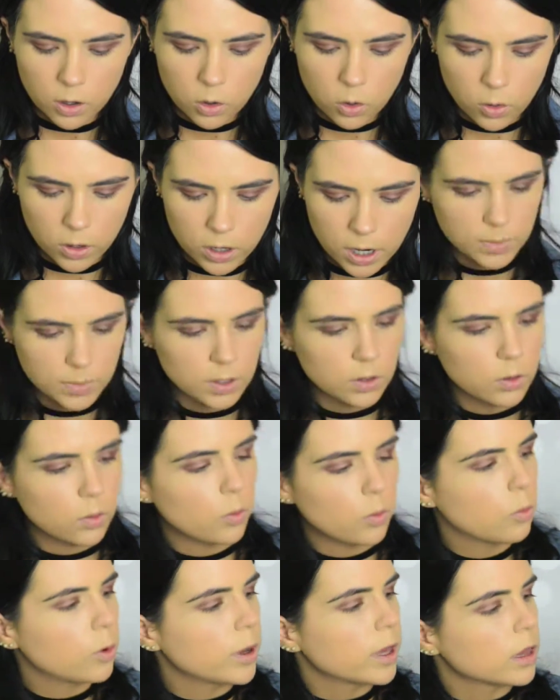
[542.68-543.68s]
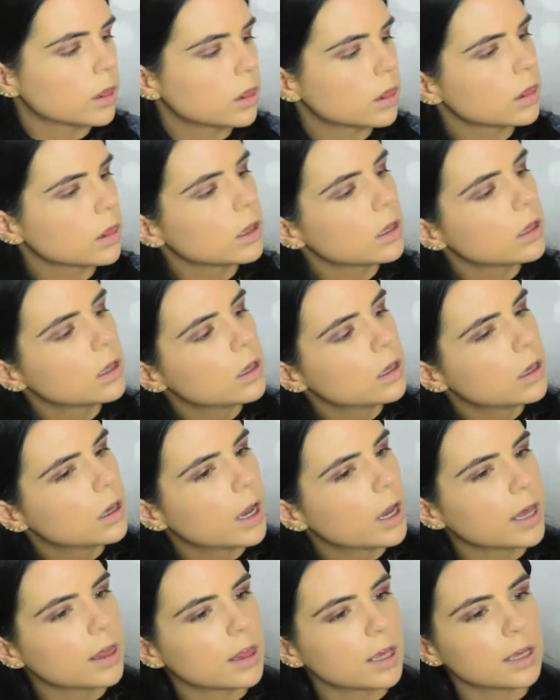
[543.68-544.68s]
corner with,
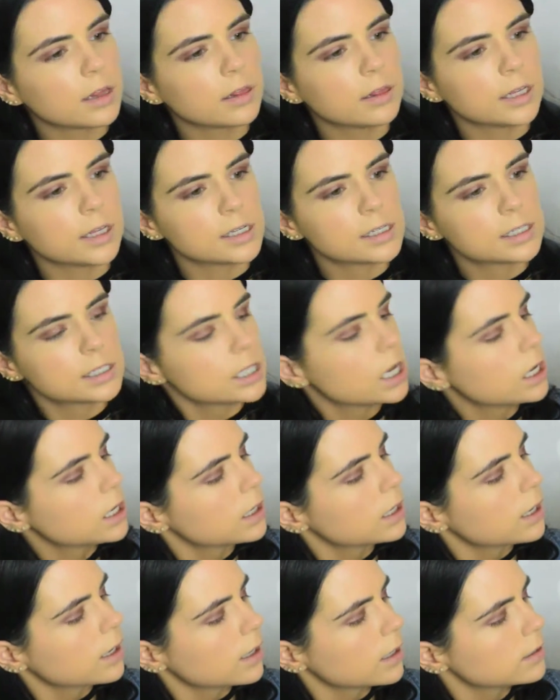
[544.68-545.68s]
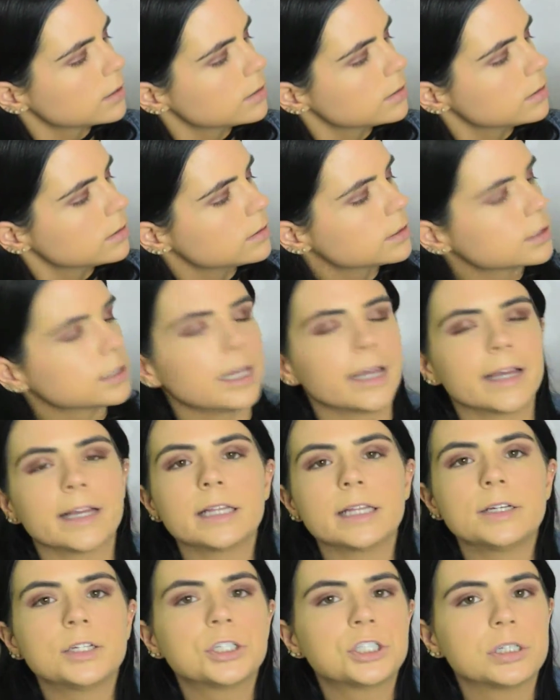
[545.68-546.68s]
I think, this
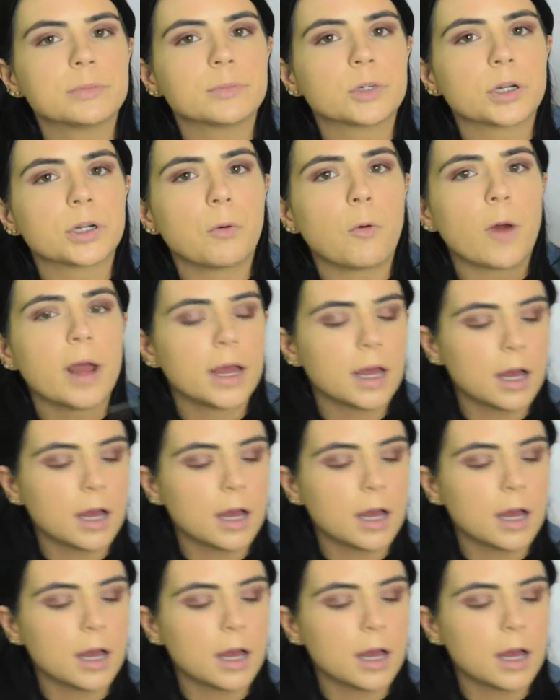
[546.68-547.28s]
slightly shimmery white